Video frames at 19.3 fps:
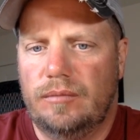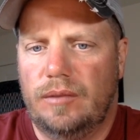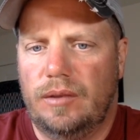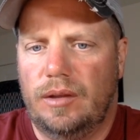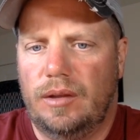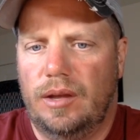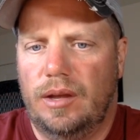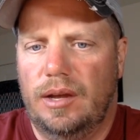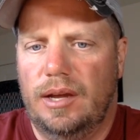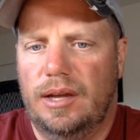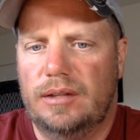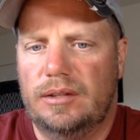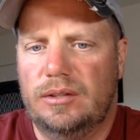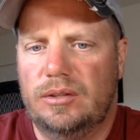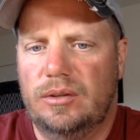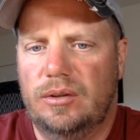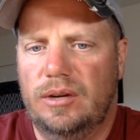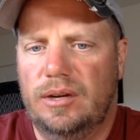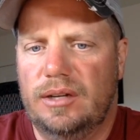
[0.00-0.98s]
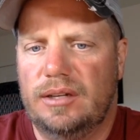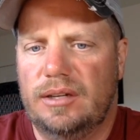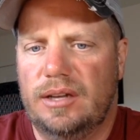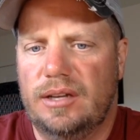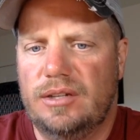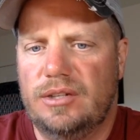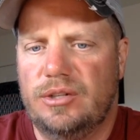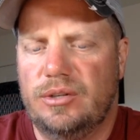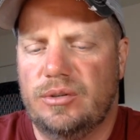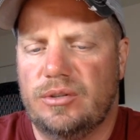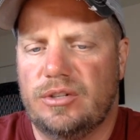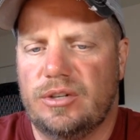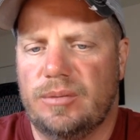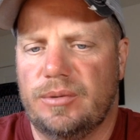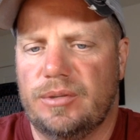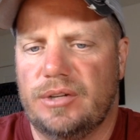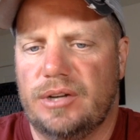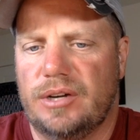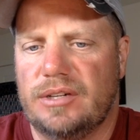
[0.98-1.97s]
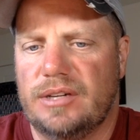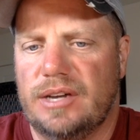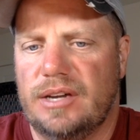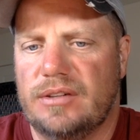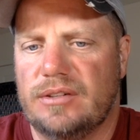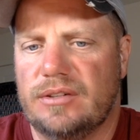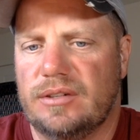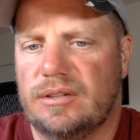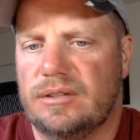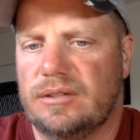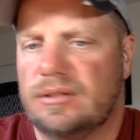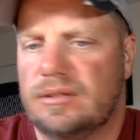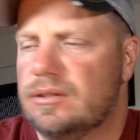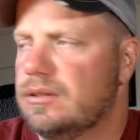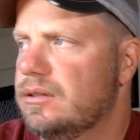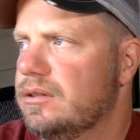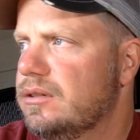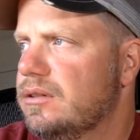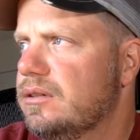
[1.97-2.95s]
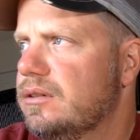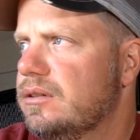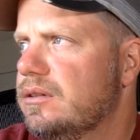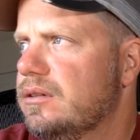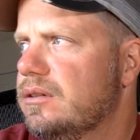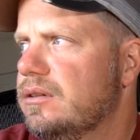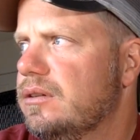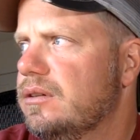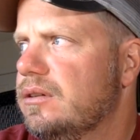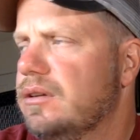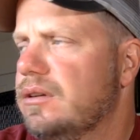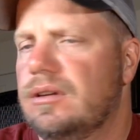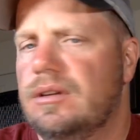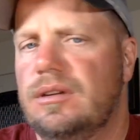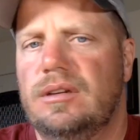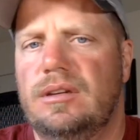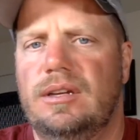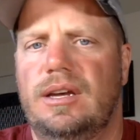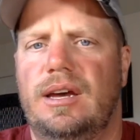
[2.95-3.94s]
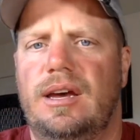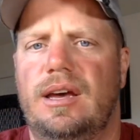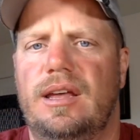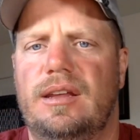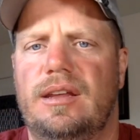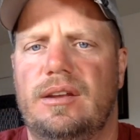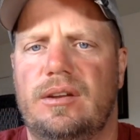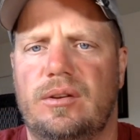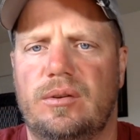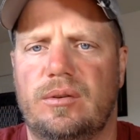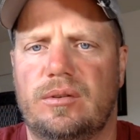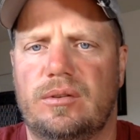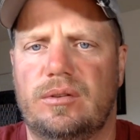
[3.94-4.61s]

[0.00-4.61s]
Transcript: Toyota does use turbocharged engines. Yeah, they do.